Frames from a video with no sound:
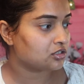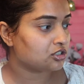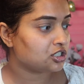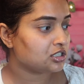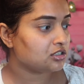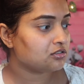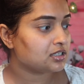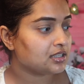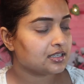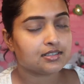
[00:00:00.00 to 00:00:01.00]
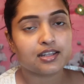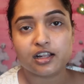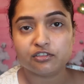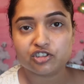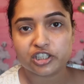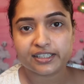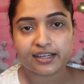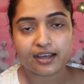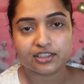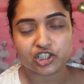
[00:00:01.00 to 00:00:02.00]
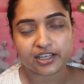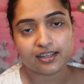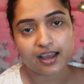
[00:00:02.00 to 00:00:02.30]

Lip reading: So she's using this Nelf gel